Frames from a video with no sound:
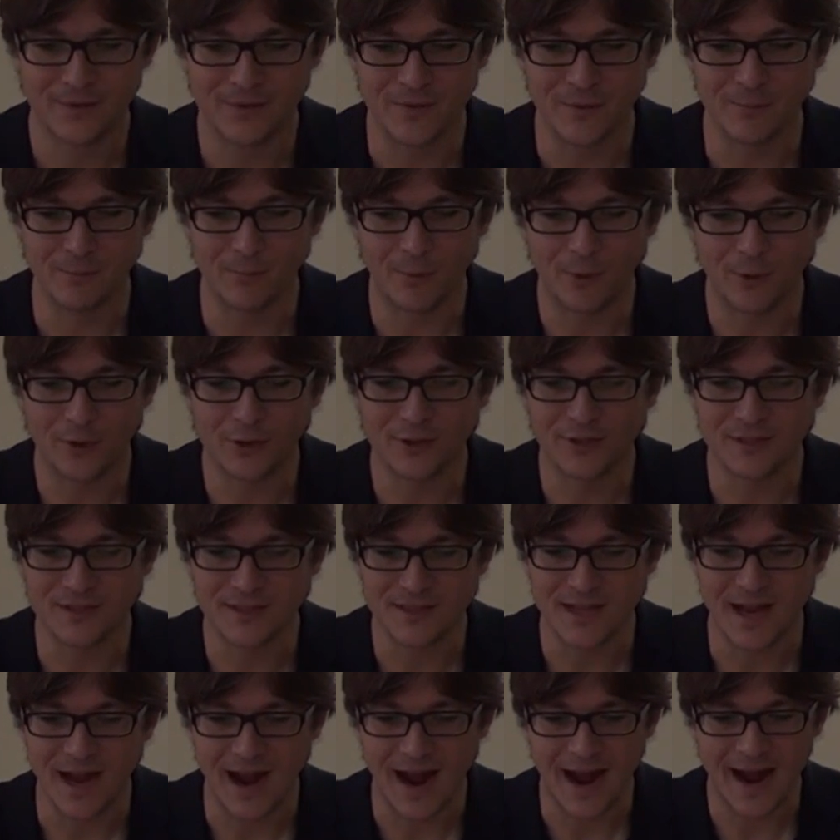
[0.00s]

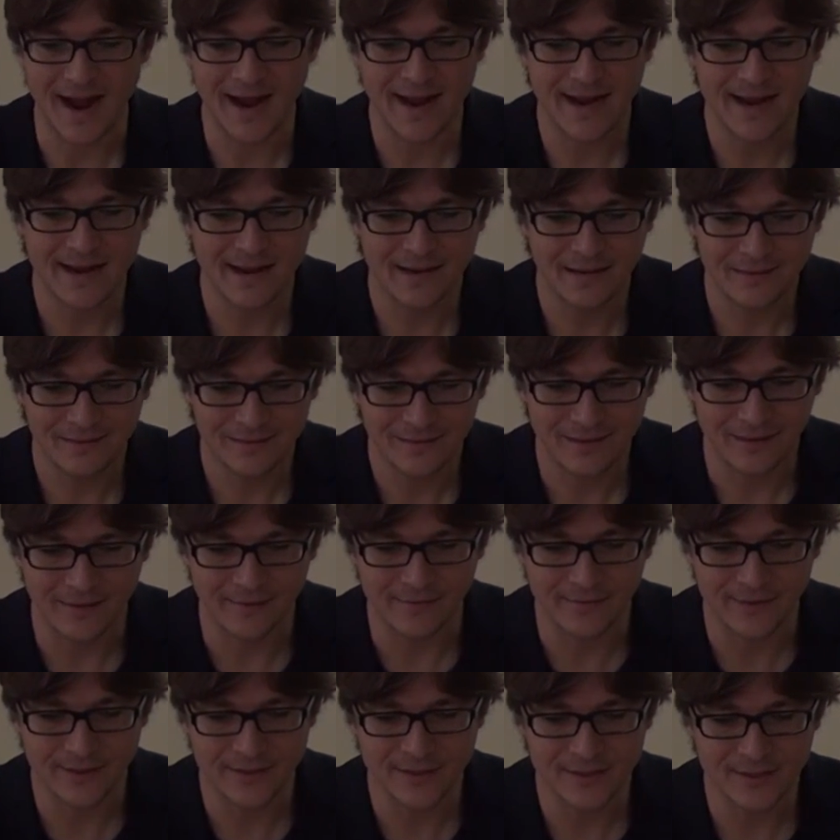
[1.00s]
Moran's I,
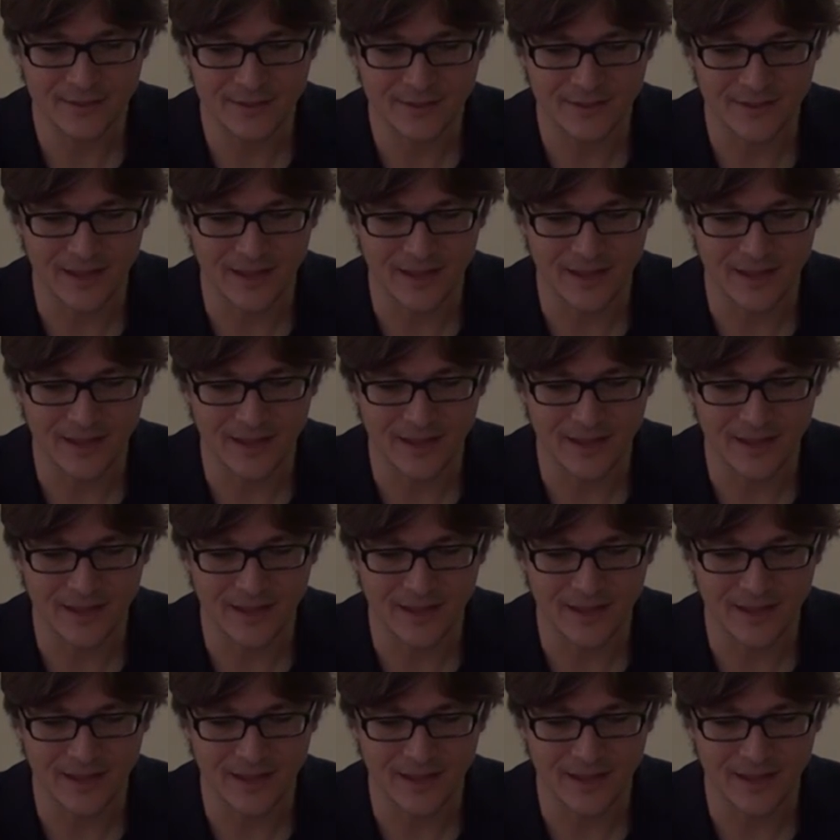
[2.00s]
and this is